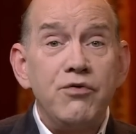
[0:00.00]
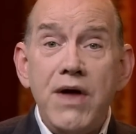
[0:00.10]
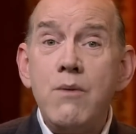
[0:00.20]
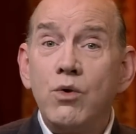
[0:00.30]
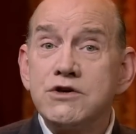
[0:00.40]

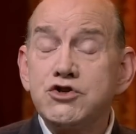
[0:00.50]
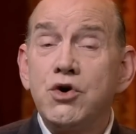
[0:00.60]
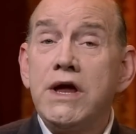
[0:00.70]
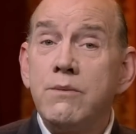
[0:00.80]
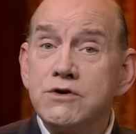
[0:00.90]
They weren't
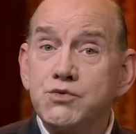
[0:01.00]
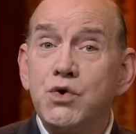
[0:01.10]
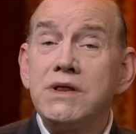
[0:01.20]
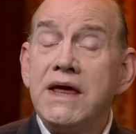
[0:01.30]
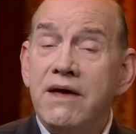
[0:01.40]
sure he was
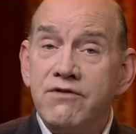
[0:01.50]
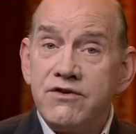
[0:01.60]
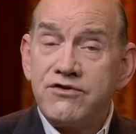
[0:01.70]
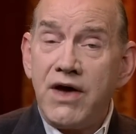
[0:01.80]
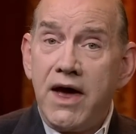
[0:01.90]
really even
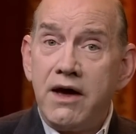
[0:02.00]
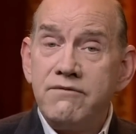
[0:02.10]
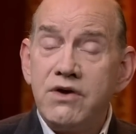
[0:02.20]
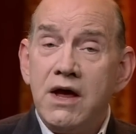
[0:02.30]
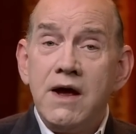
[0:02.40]

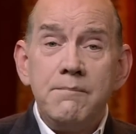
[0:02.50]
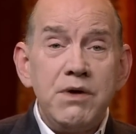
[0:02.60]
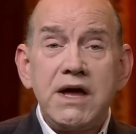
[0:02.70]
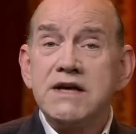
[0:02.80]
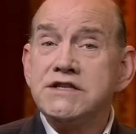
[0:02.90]
saved
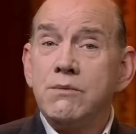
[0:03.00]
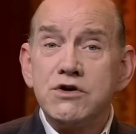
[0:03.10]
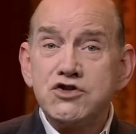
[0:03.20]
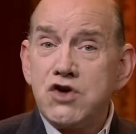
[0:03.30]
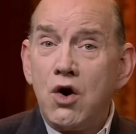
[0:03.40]
because he
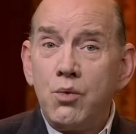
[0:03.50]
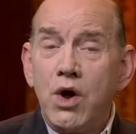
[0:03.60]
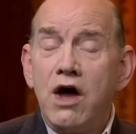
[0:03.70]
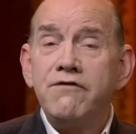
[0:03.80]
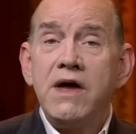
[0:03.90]
was so
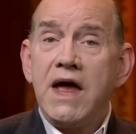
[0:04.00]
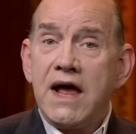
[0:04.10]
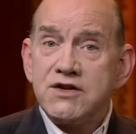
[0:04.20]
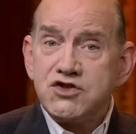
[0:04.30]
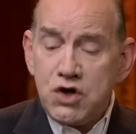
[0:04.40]
rough
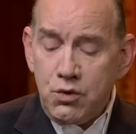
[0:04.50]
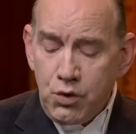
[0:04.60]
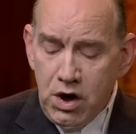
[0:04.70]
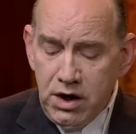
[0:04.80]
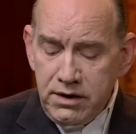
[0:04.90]
and so
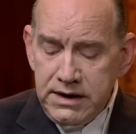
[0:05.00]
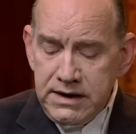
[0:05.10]
raw